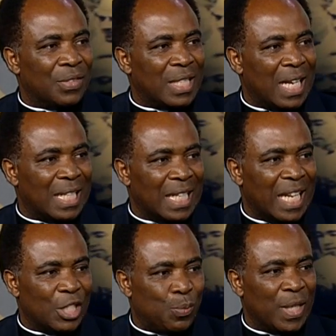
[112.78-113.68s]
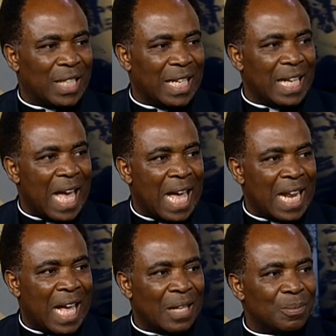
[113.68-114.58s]
said in a speech in
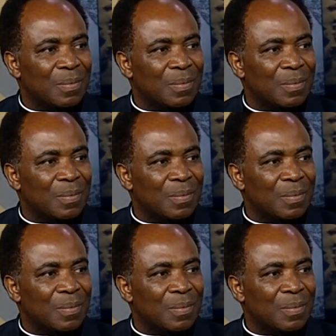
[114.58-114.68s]
Ghana,